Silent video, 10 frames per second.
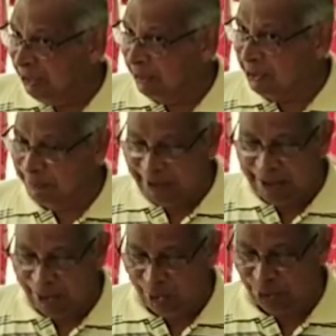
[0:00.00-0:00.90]
must be
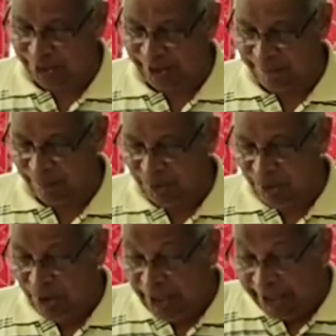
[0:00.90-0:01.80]
conclusion.
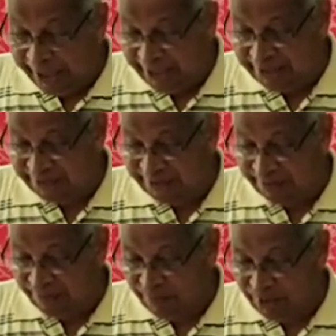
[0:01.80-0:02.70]
Hence,
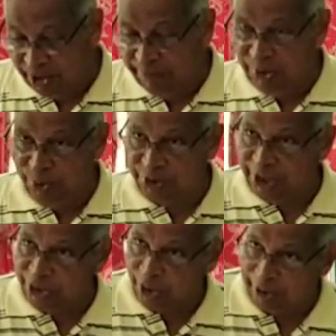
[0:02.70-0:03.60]
if we use
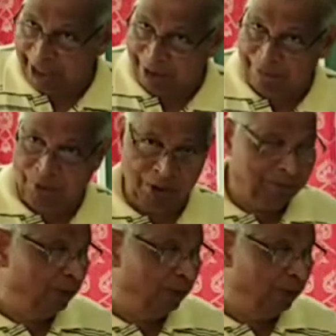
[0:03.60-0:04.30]
instead of therefore, if we